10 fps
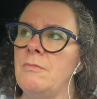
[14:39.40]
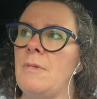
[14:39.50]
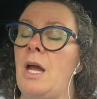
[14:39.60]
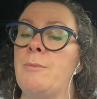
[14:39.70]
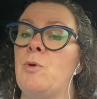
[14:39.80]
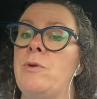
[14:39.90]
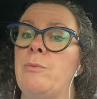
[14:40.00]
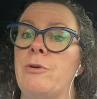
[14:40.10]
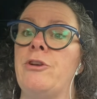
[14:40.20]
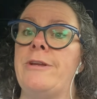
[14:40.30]
I'm going to
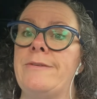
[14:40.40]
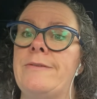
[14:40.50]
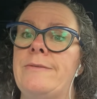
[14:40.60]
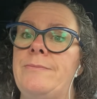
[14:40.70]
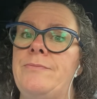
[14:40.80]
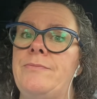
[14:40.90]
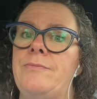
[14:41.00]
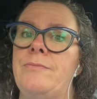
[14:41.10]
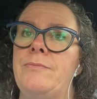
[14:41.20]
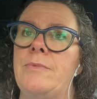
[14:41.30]
burn it.
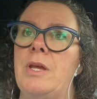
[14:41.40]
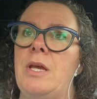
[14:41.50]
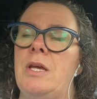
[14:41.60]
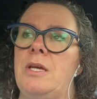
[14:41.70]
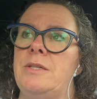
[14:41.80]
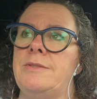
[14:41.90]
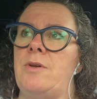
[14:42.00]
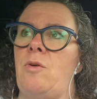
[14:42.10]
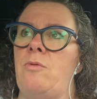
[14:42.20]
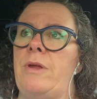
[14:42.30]

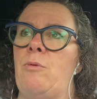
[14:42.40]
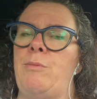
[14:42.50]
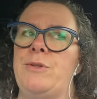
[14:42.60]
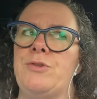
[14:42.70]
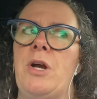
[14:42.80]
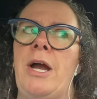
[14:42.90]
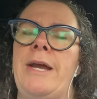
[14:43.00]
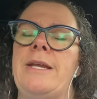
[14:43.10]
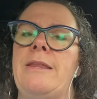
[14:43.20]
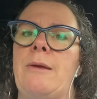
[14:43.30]
So they will be
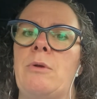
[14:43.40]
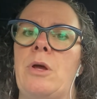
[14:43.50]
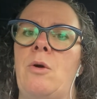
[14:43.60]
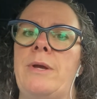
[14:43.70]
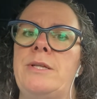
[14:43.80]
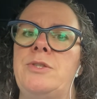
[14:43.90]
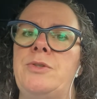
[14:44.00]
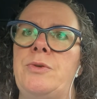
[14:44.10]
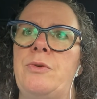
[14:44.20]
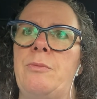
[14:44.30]
dried and they will go
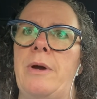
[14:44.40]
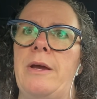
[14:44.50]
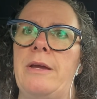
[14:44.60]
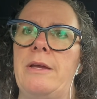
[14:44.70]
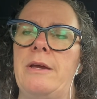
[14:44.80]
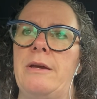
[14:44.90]
into my